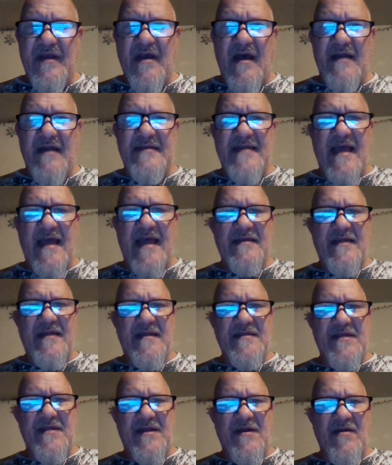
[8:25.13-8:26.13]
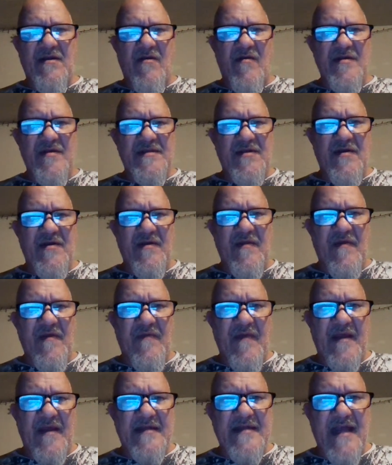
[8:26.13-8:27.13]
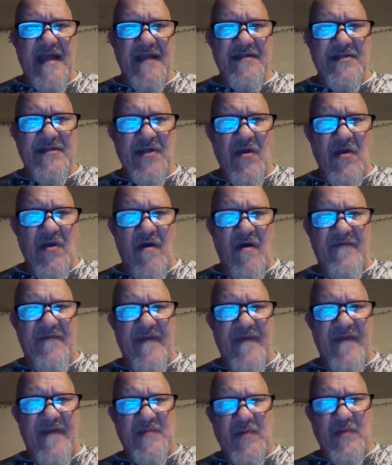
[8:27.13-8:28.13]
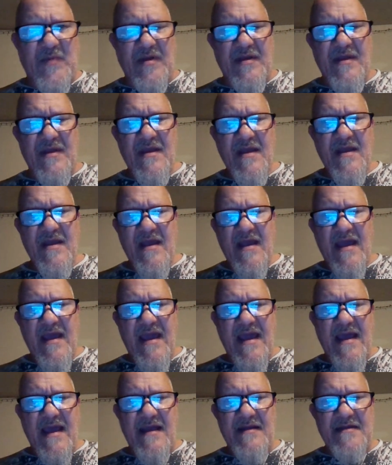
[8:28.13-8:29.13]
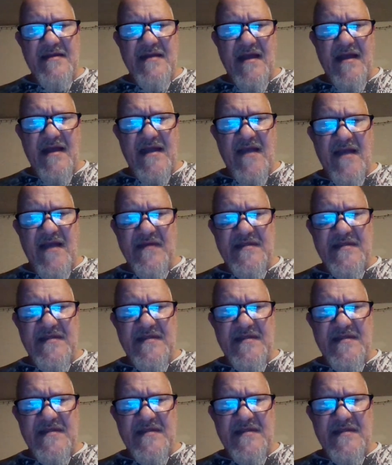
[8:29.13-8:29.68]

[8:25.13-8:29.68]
to contact us, you can always go to the Think Tank show on Facebook and give